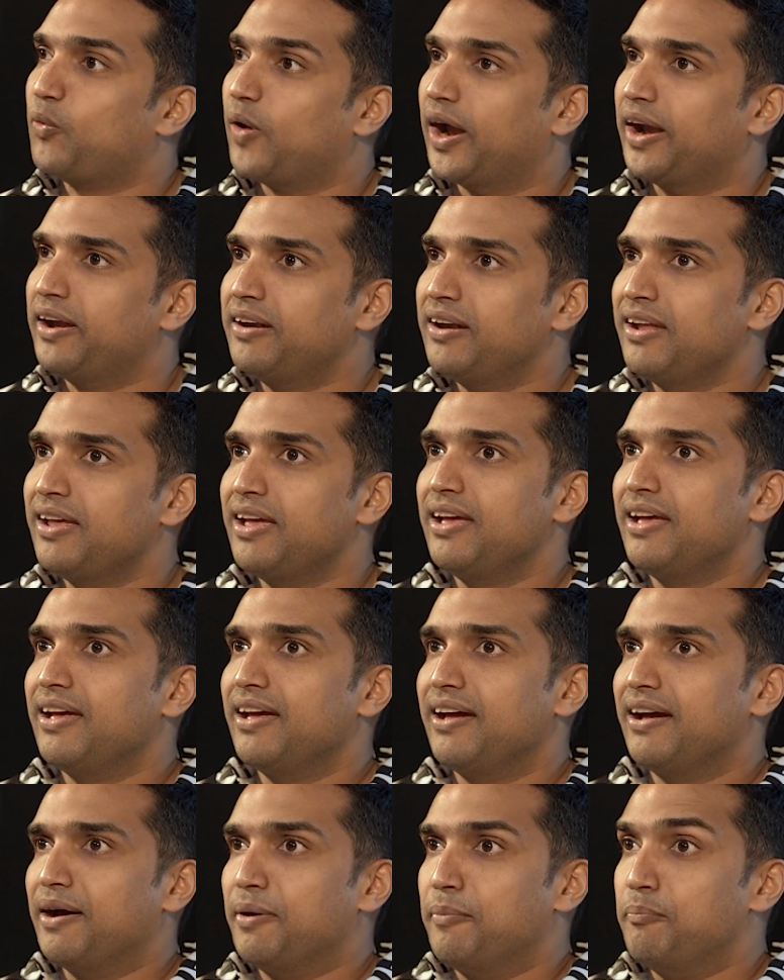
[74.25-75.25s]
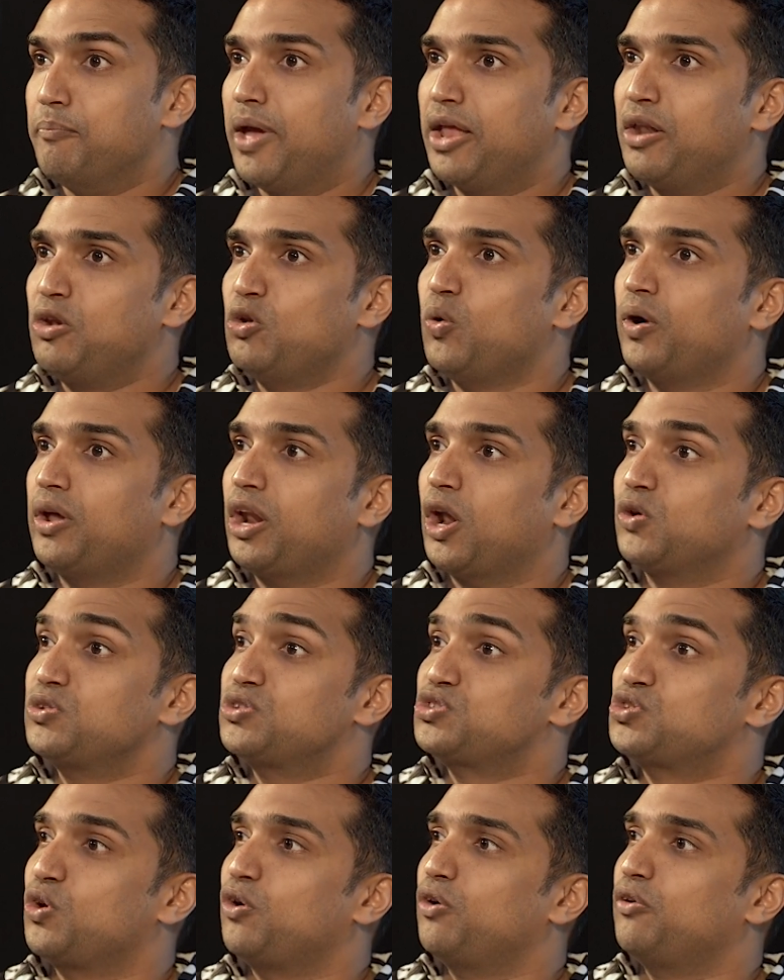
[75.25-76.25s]
One, men who are now
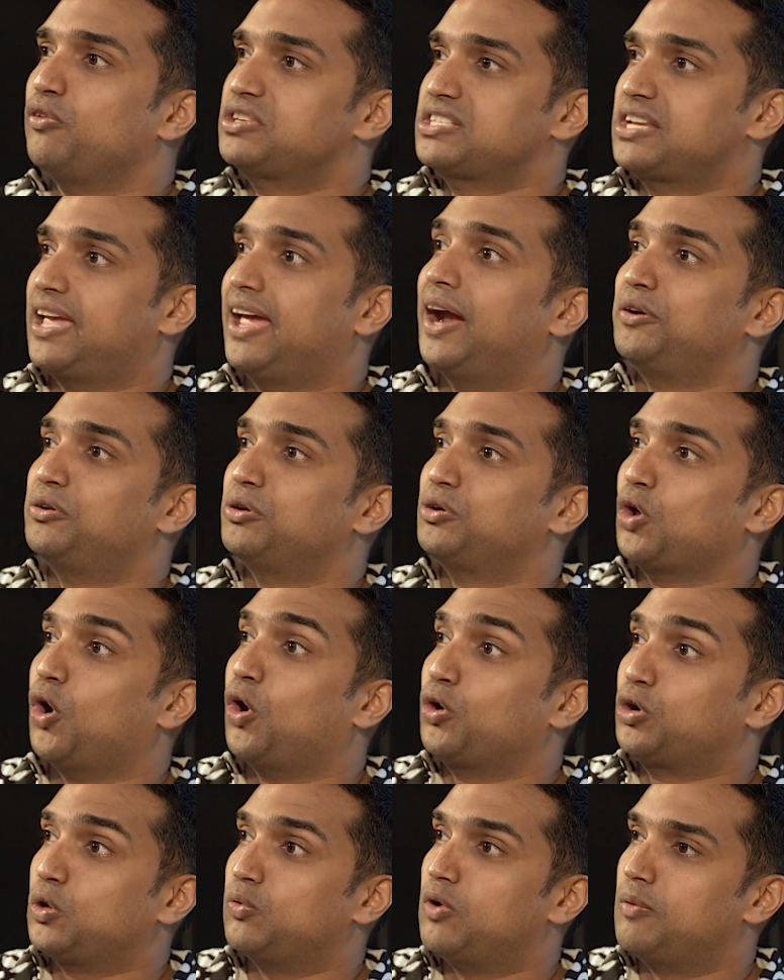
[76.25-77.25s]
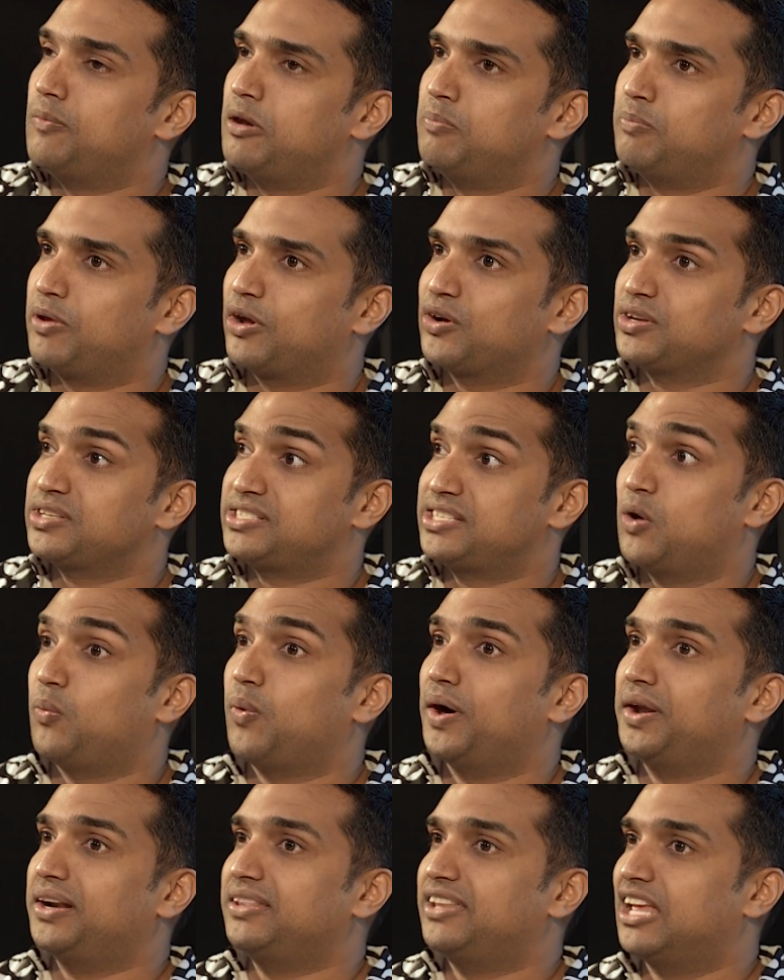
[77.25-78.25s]
so scared to talk to women because they're
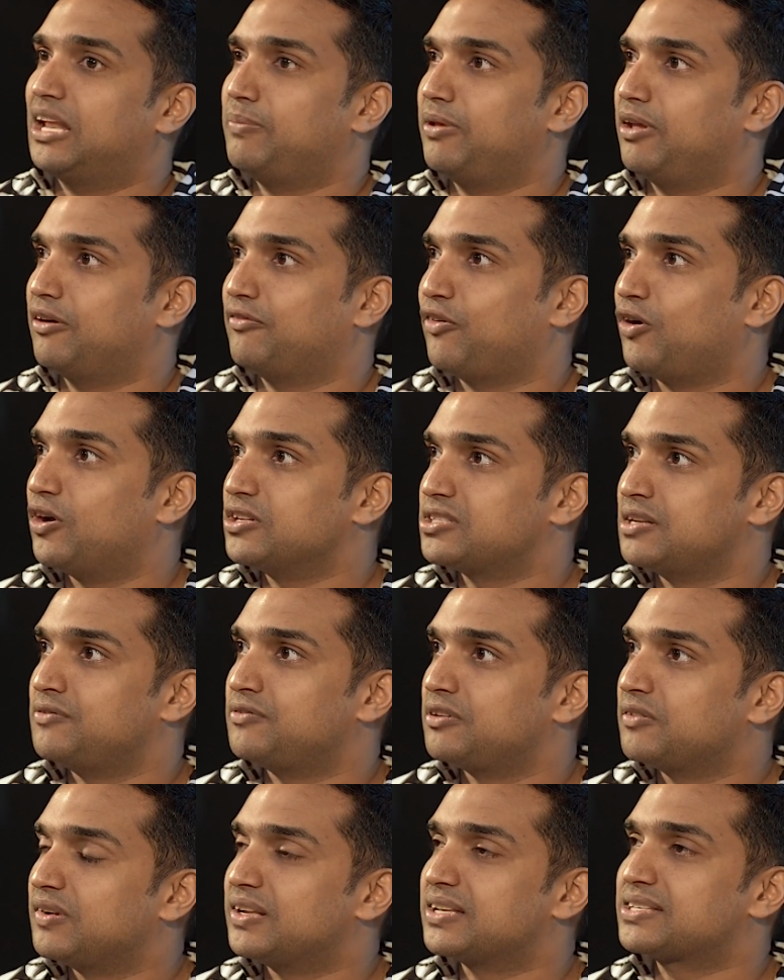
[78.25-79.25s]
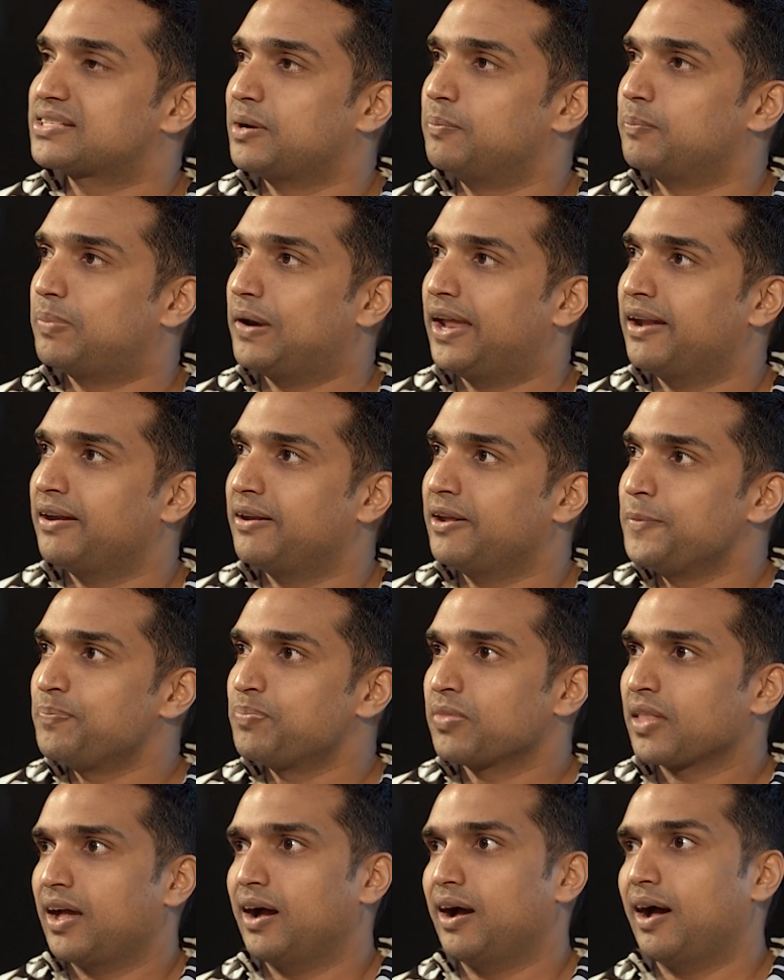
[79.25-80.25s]
worried there'll be a false and frivolous complaint,
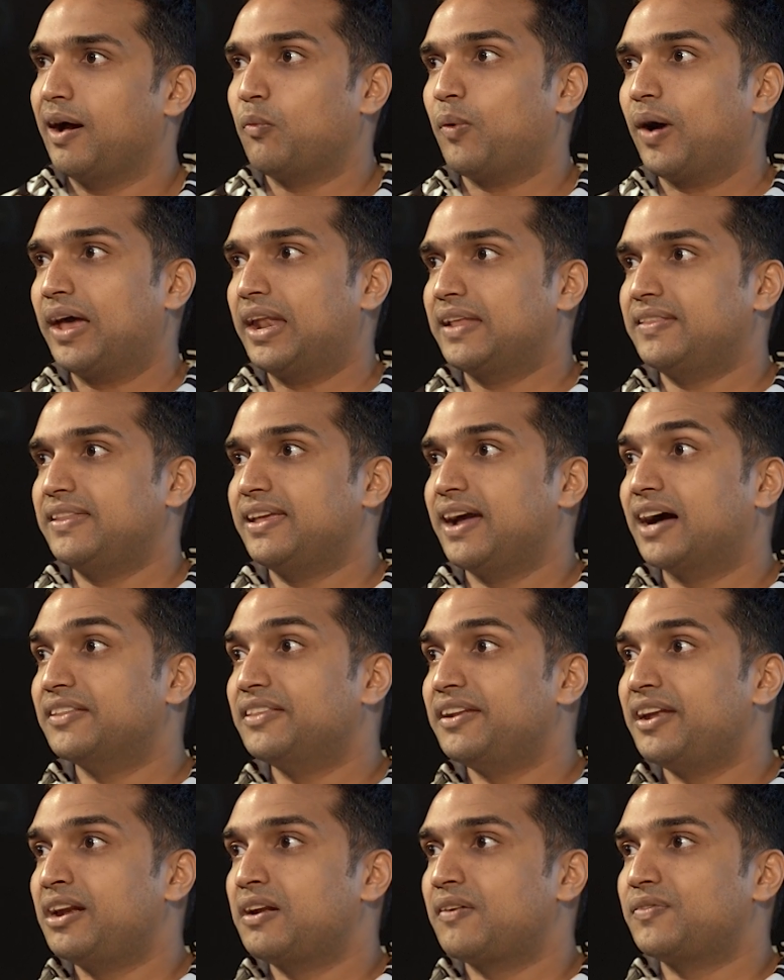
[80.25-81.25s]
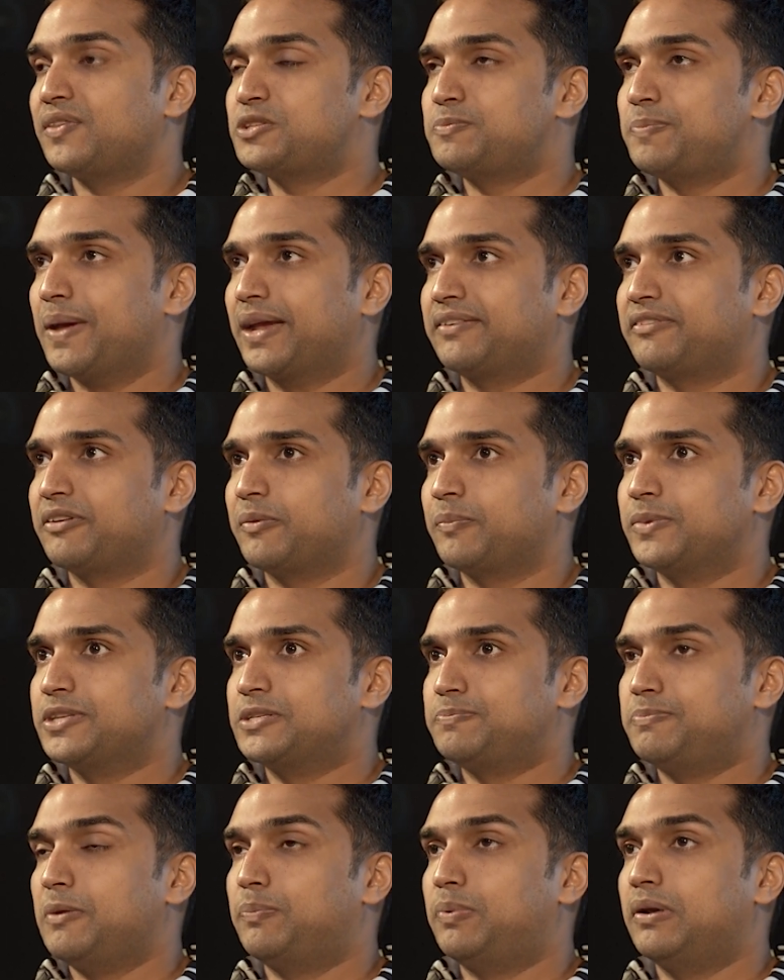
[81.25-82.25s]
while at the other end of the spectrum
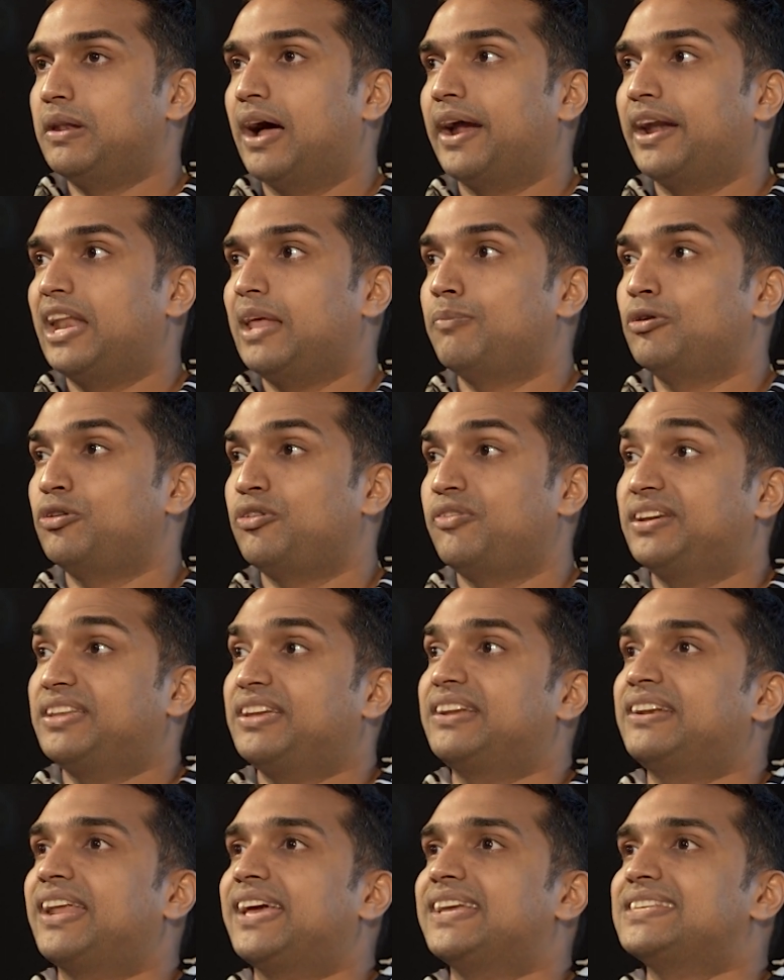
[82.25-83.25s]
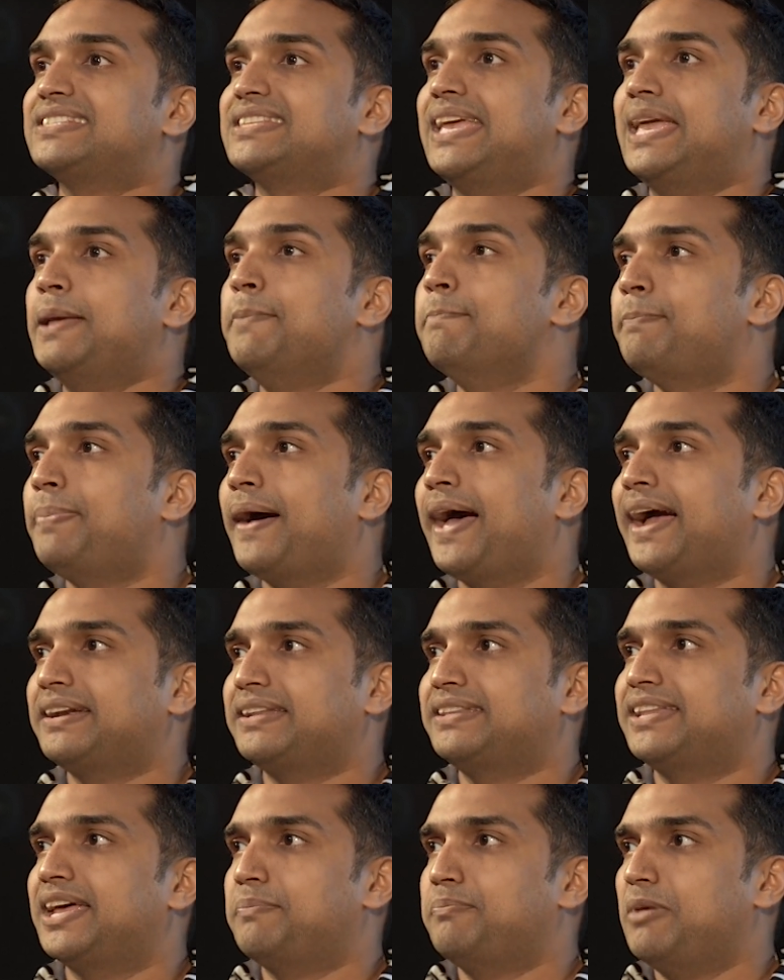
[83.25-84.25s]
is people unable to recognize the
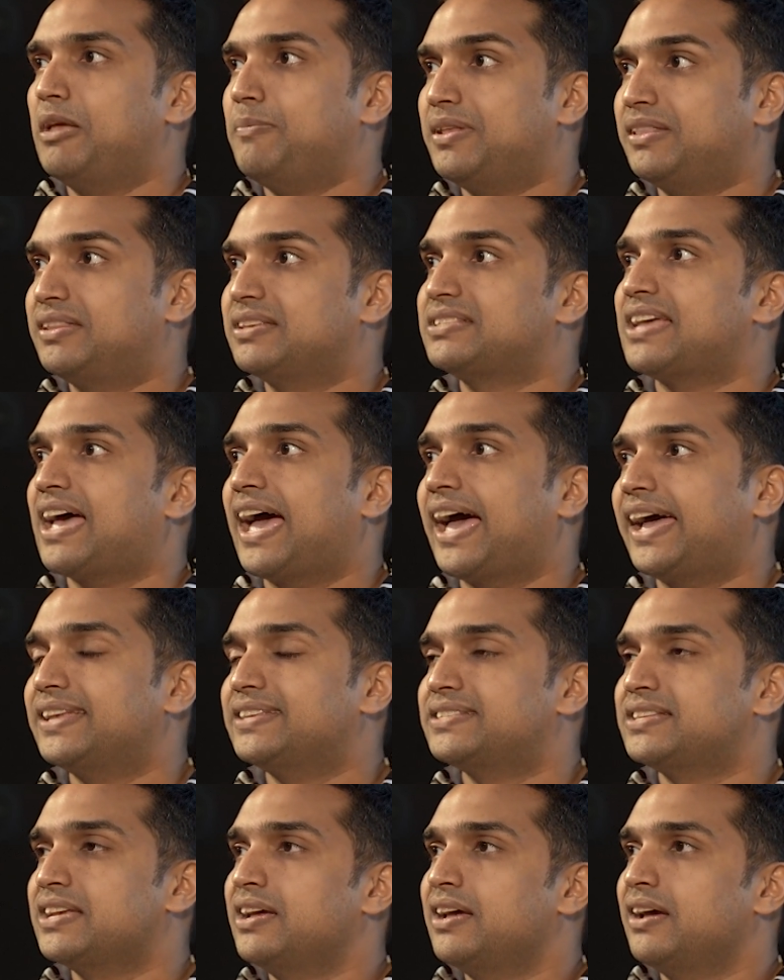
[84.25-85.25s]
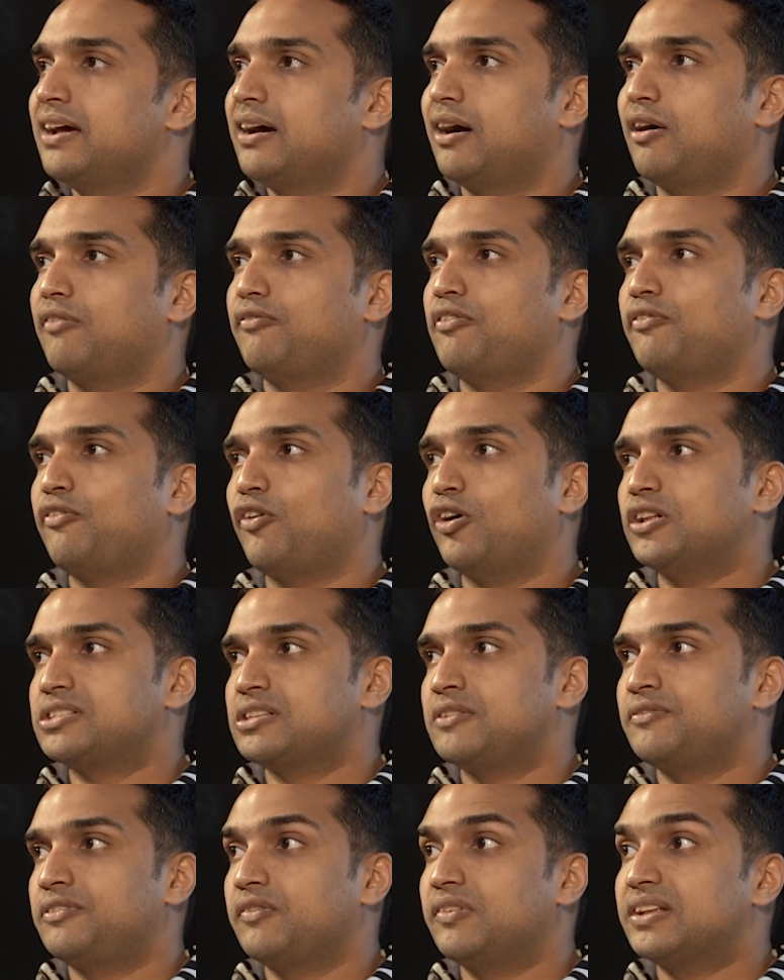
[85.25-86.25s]
impact that maybe this has of a false
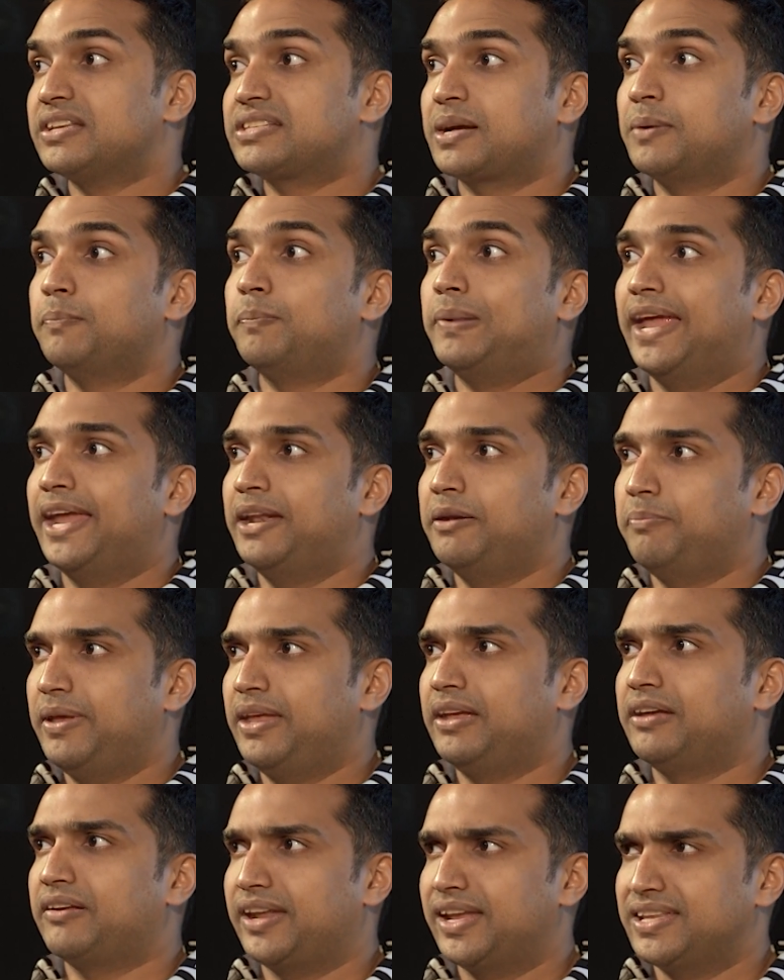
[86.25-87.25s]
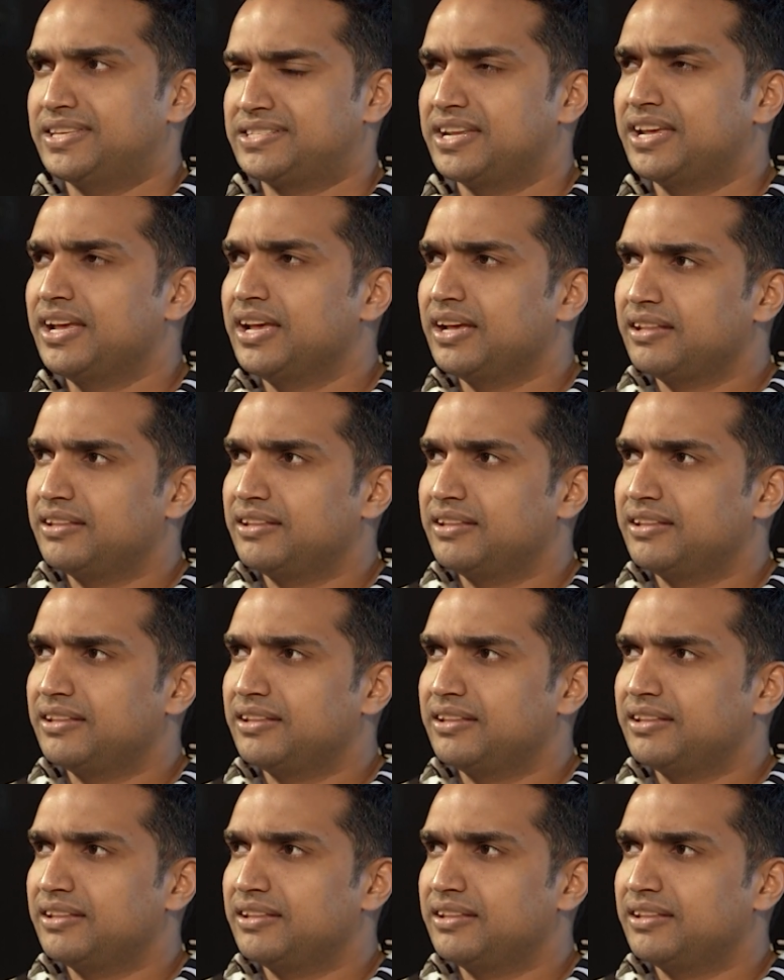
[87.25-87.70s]
and frivolous complaint being raised.